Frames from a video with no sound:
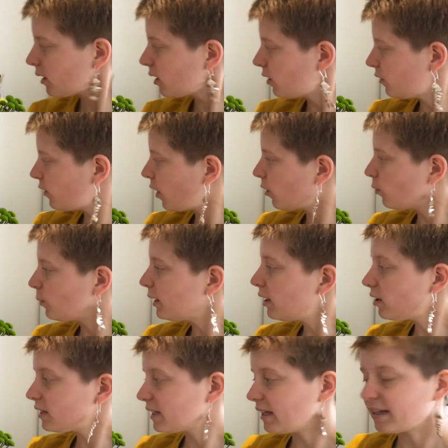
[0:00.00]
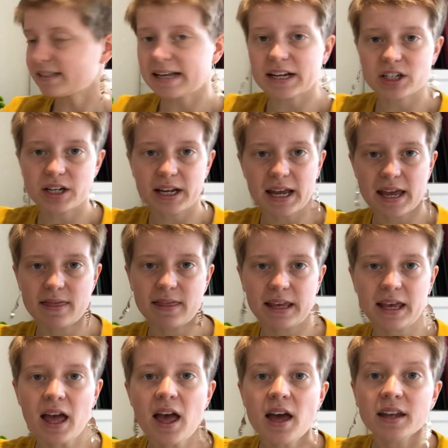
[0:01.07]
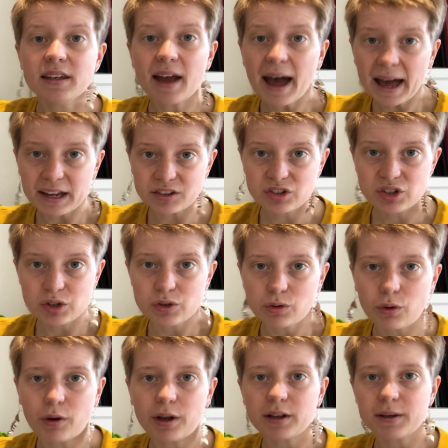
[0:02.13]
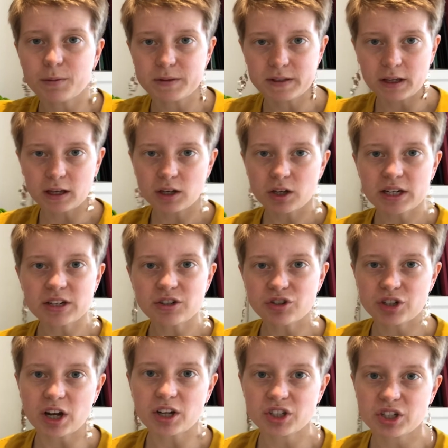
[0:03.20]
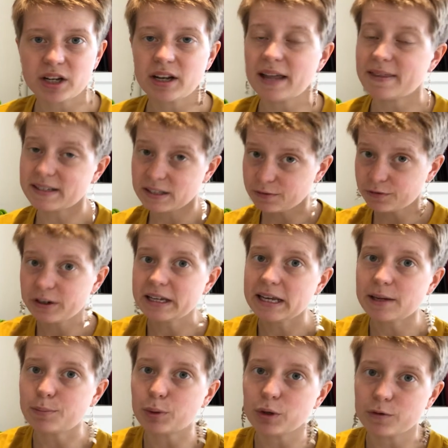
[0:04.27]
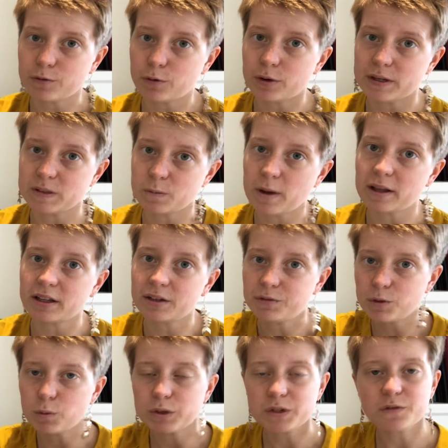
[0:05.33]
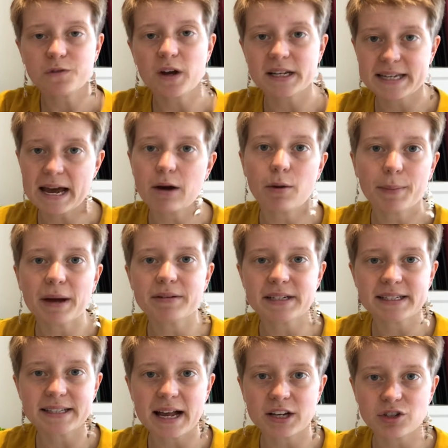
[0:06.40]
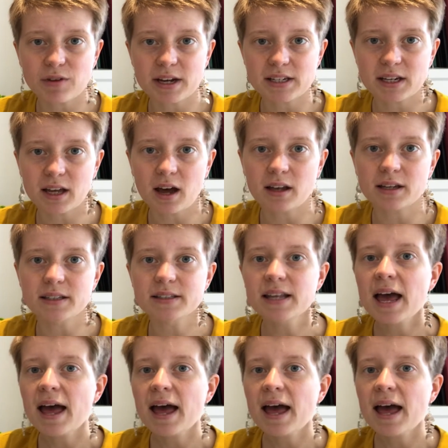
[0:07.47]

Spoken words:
So we looked at this actually in the Nuthatch tutorial. It was a good introduction, and there's a free ebook for it as well if you want to find out about desaturated colors.